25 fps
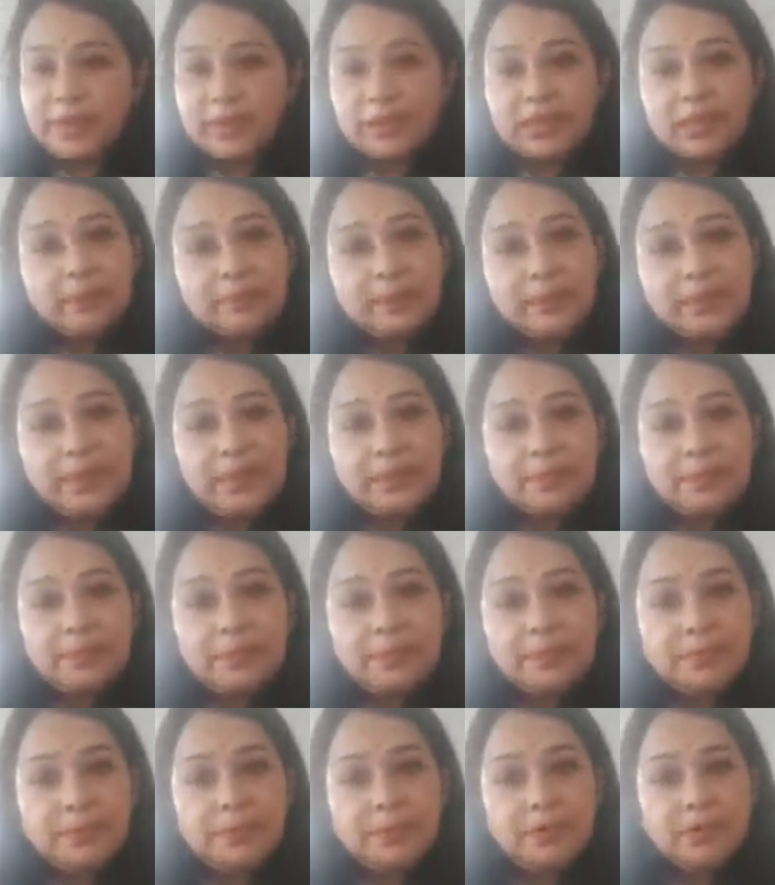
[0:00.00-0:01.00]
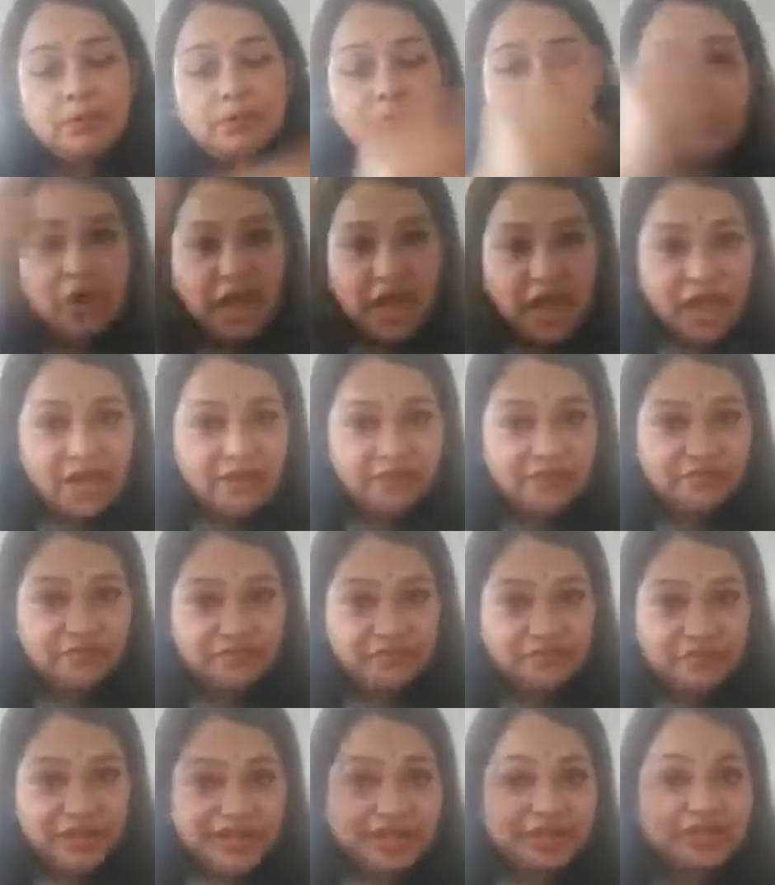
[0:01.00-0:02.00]
There are many people who have
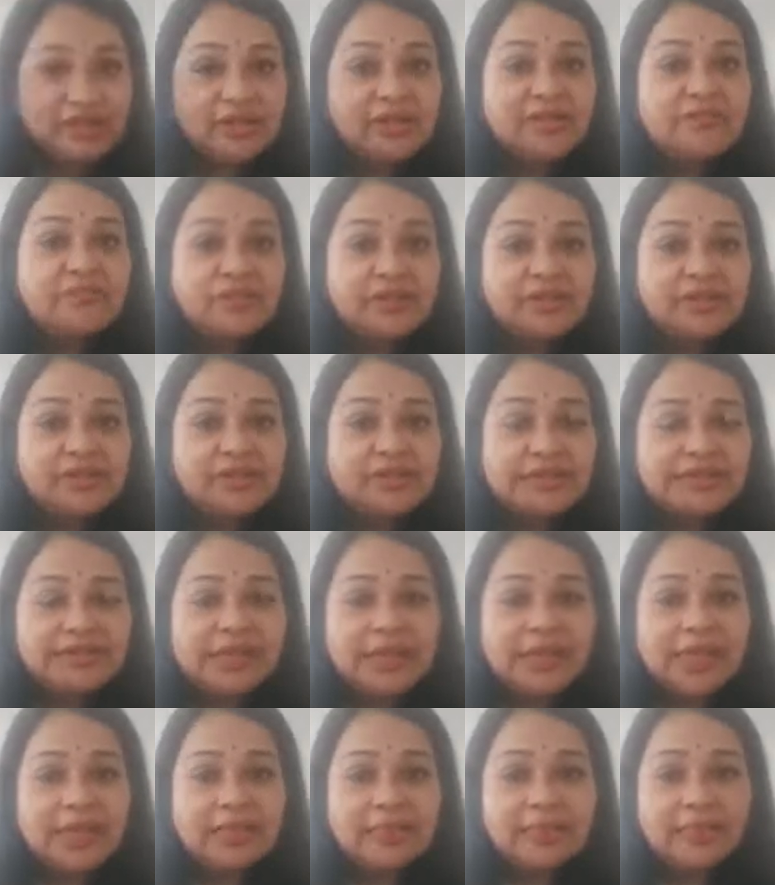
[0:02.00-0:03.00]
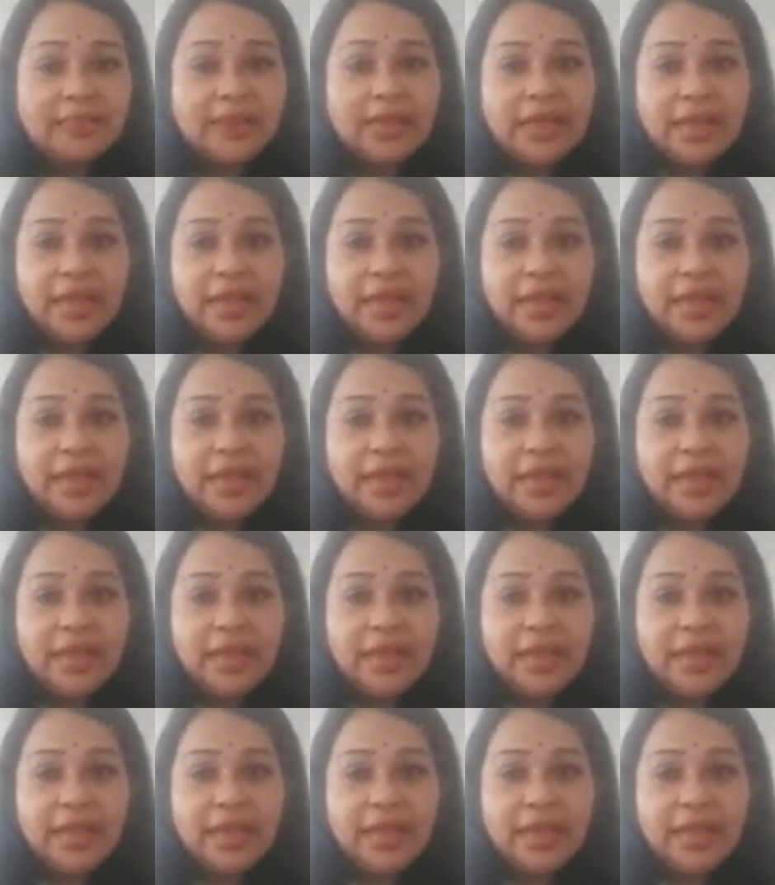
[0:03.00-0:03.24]
dandruff on the scalp,